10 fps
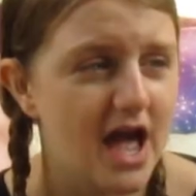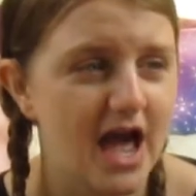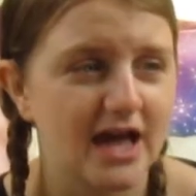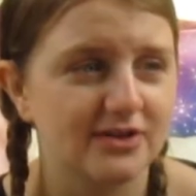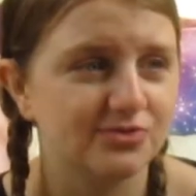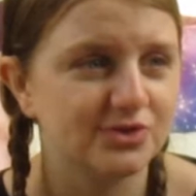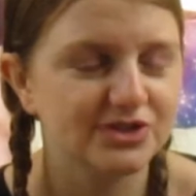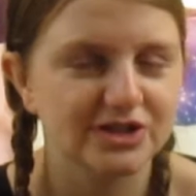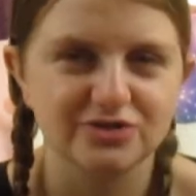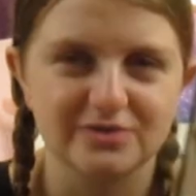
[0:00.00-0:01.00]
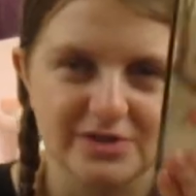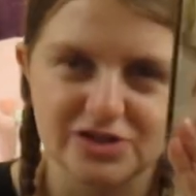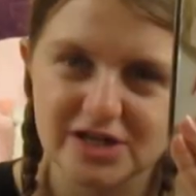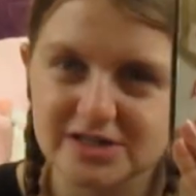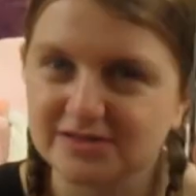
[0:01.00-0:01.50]
and once I do it my
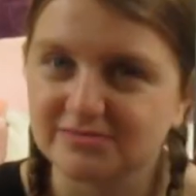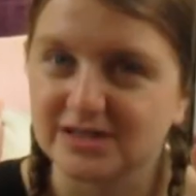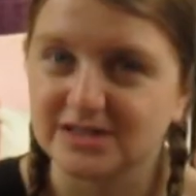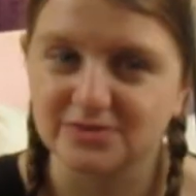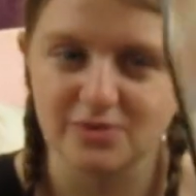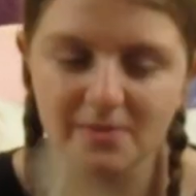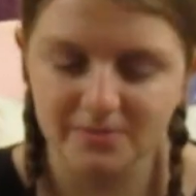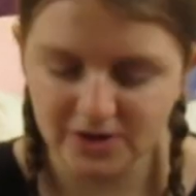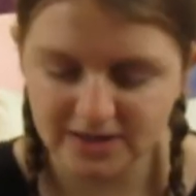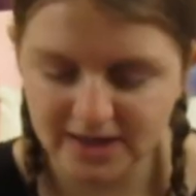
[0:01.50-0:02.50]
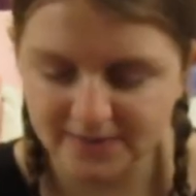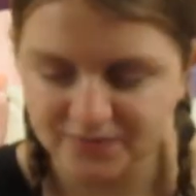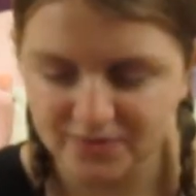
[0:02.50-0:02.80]
shed, this is where I'm putting it.